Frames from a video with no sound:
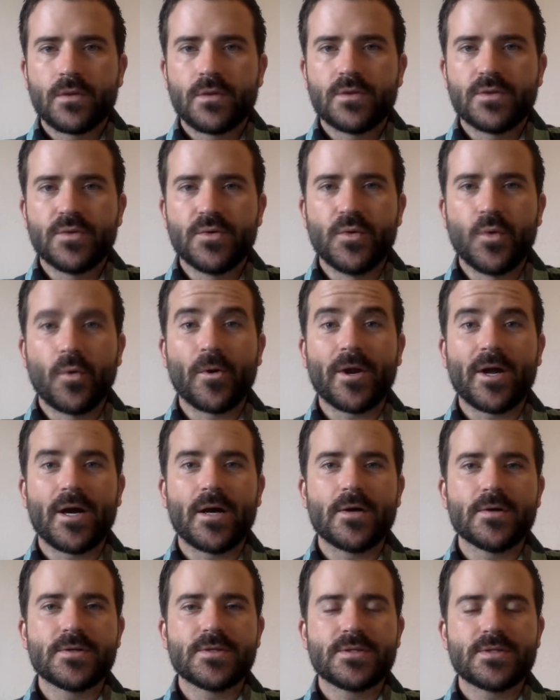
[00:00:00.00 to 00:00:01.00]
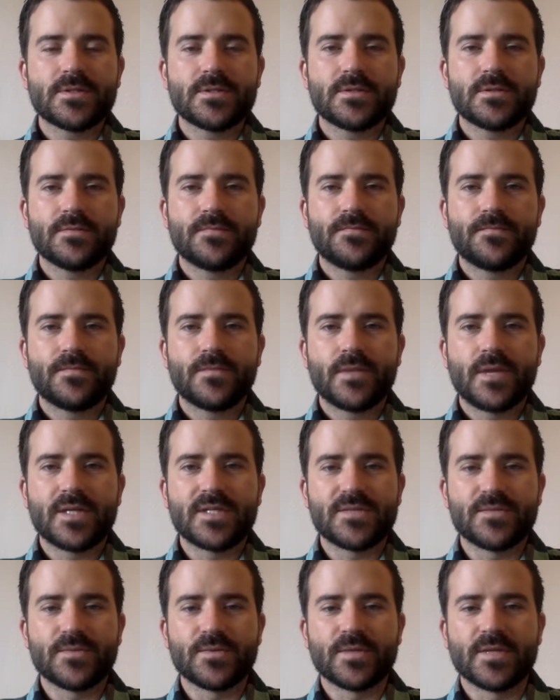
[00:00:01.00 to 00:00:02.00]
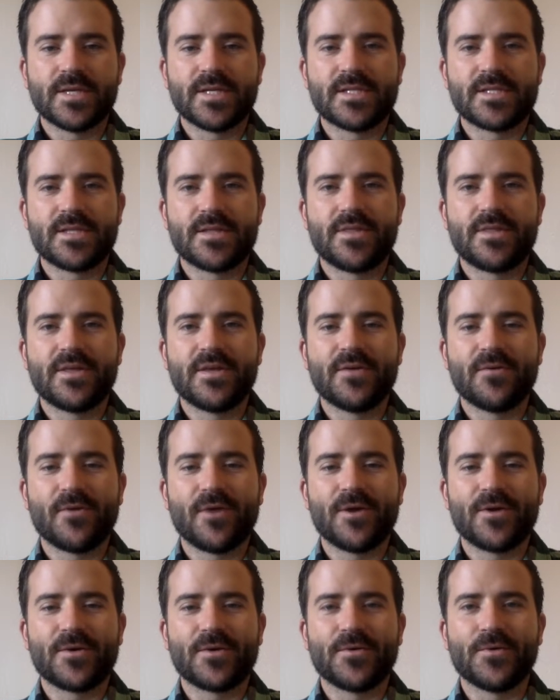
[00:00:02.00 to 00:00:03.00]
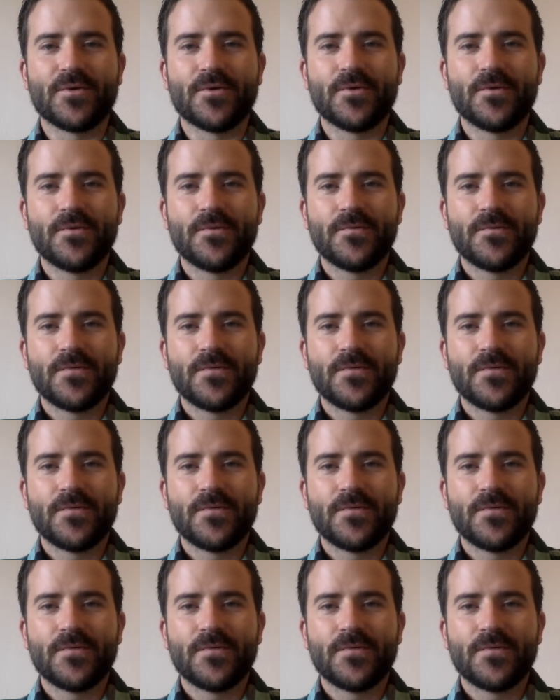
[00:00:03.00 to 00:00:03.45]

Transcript: So Nordhaus, as it relates to theoretical